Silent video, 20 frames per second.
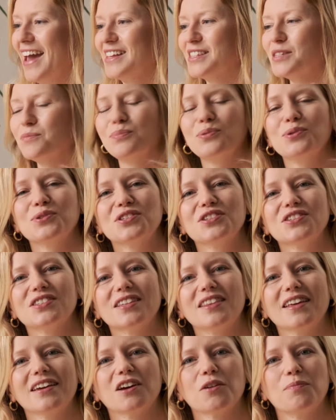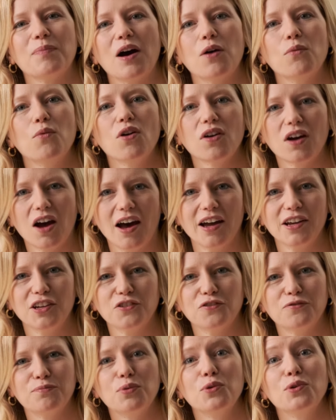It's important to think about what
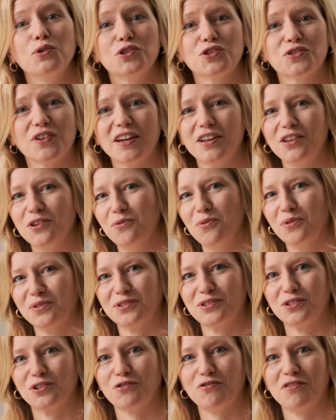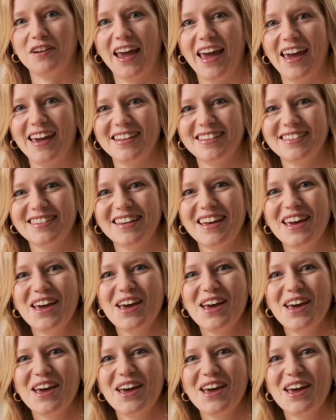kind of portrait you want to create.